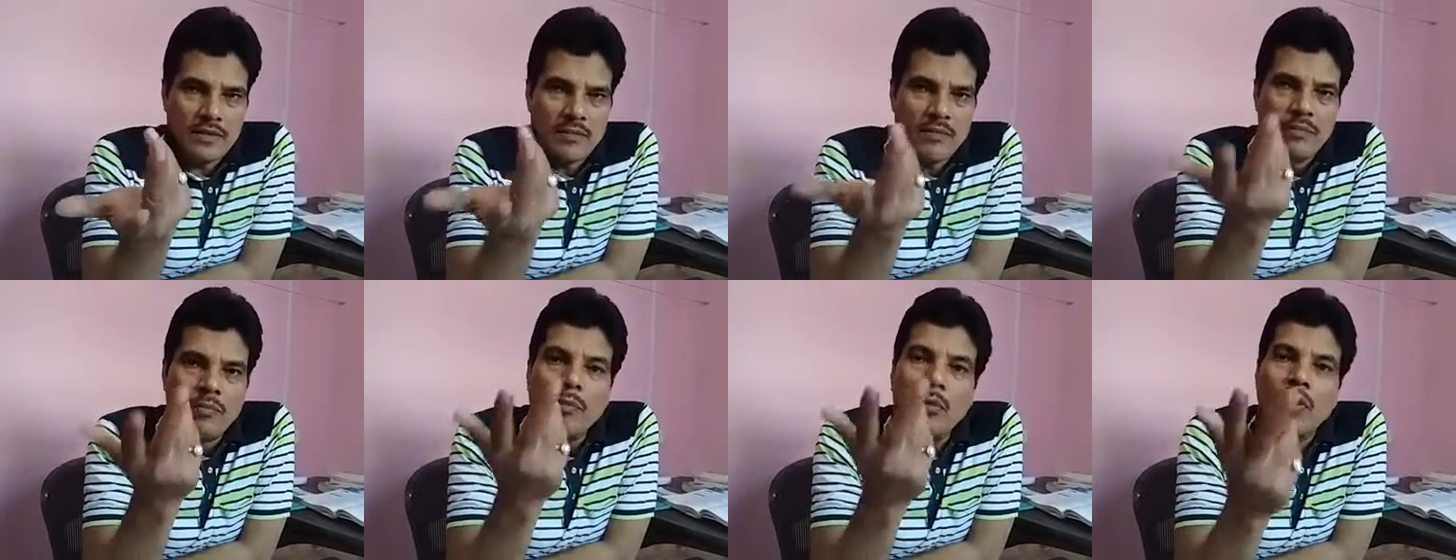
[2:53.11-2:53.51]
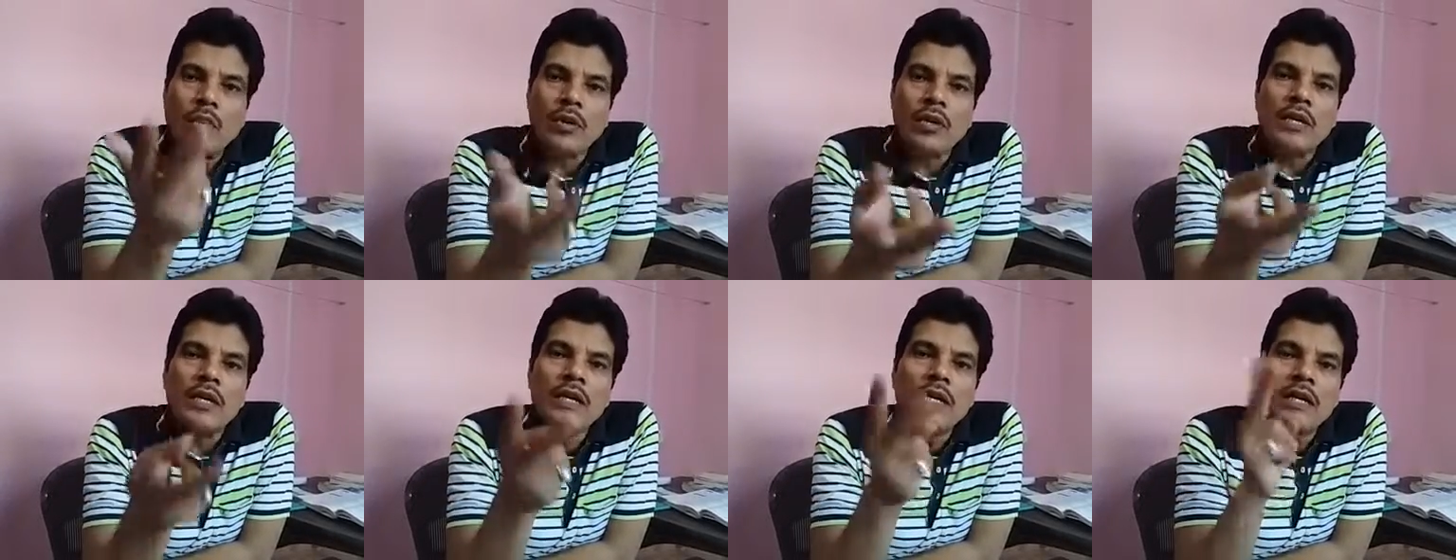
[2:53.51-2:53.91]

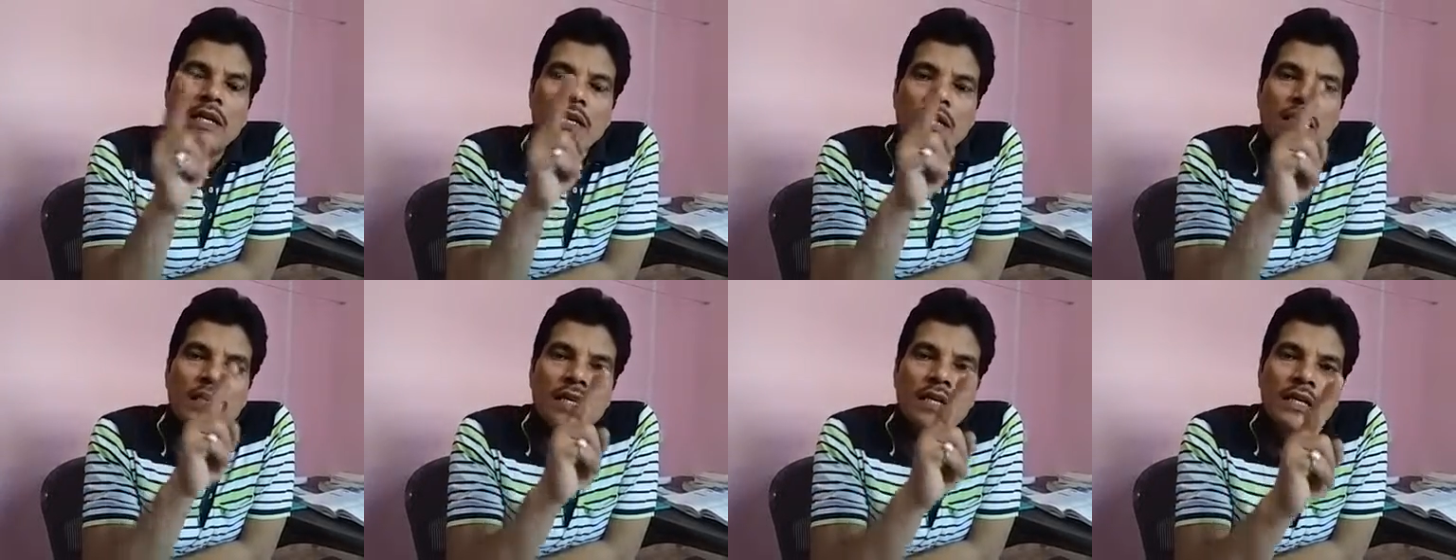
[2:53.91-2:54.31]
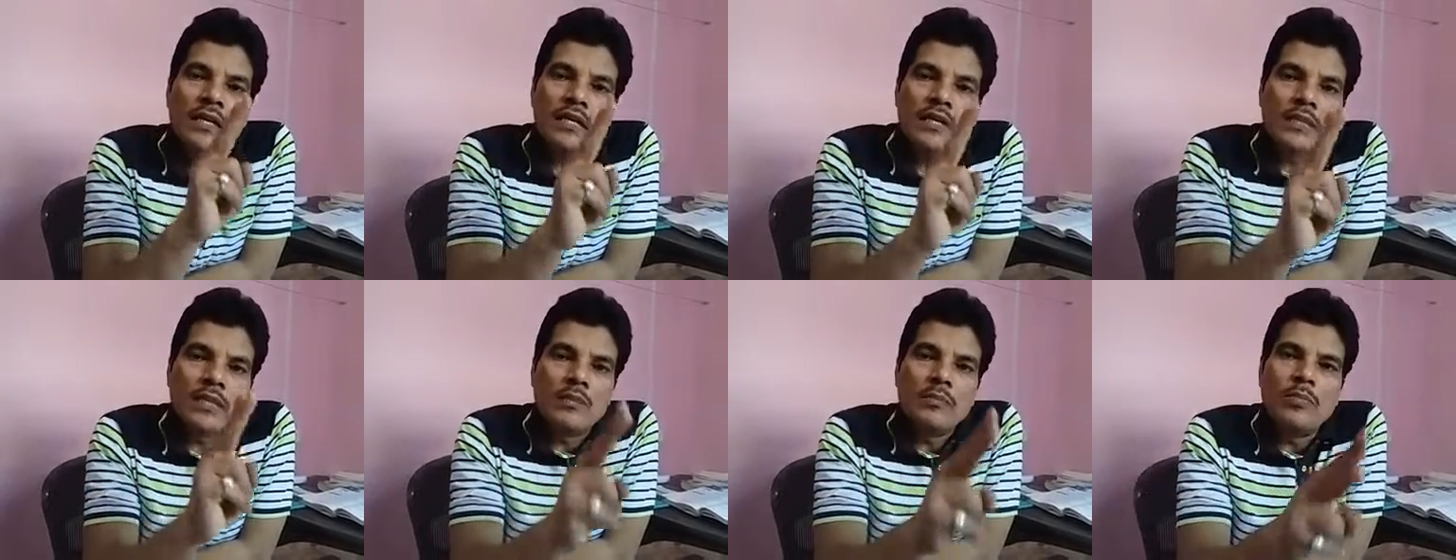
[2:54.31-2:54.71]
Morning
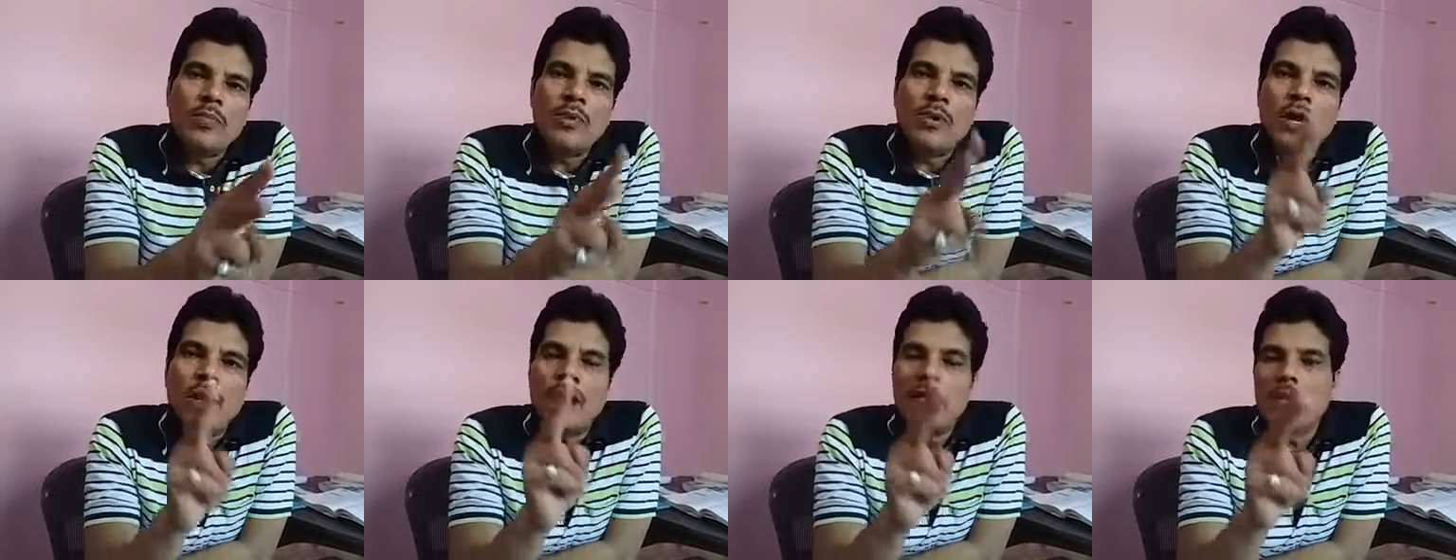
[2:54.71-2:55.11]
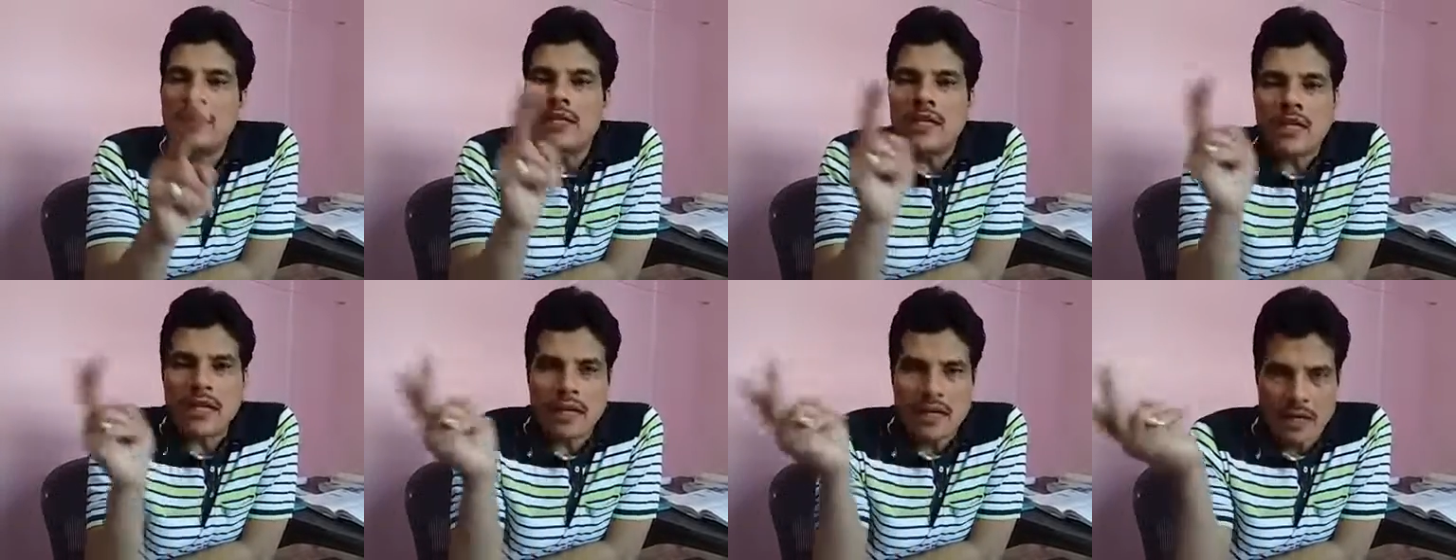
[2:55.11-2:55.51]

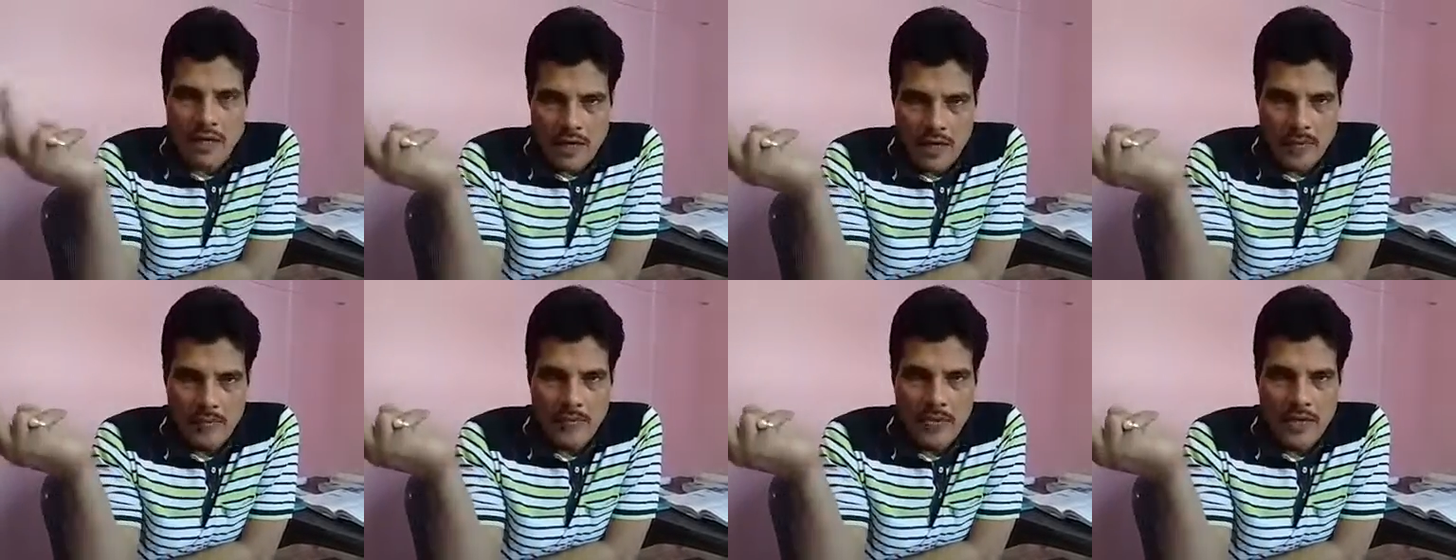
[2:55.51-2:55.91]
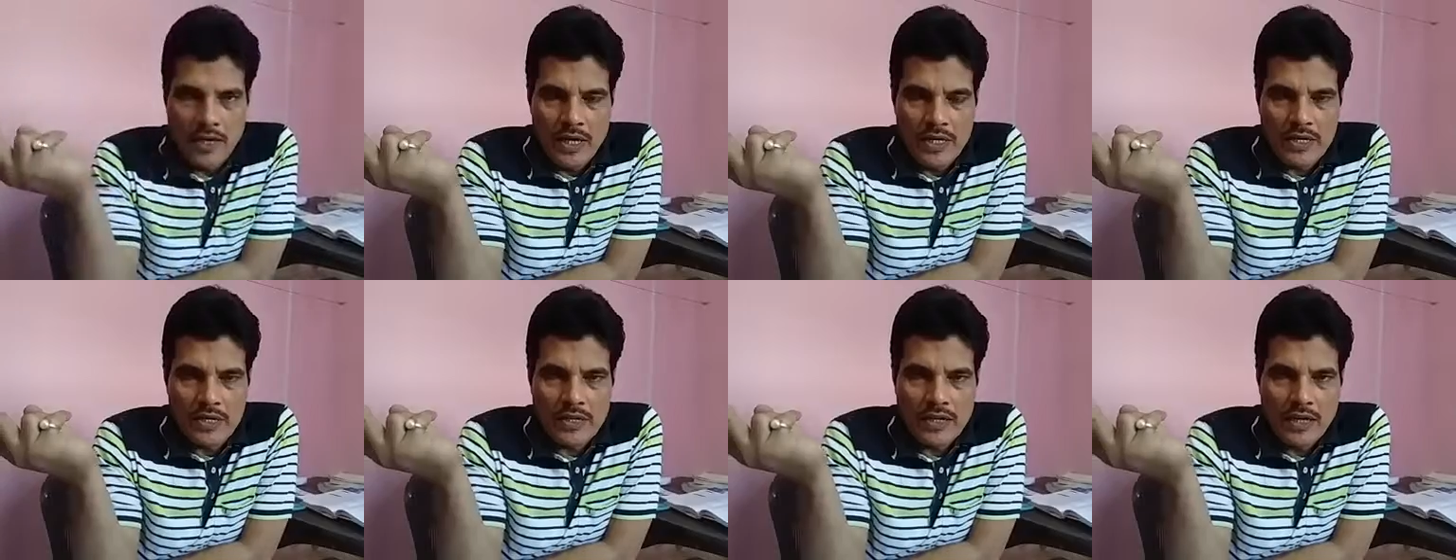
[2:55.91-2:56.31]
symbolizes
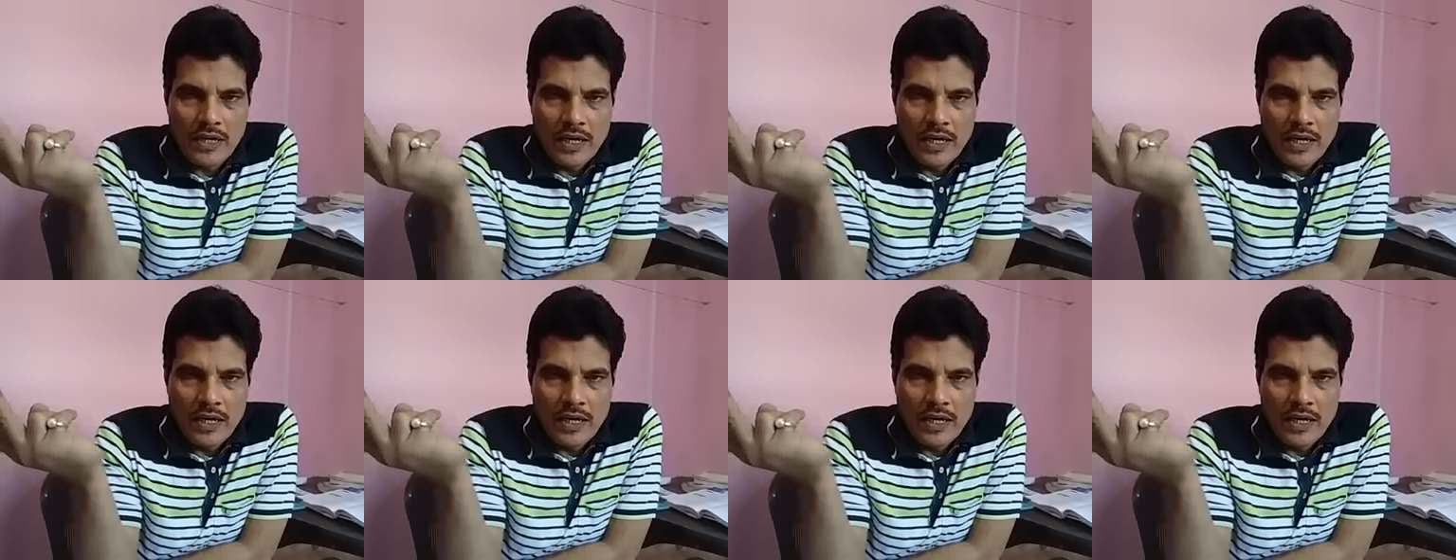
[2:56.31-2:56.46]
happiness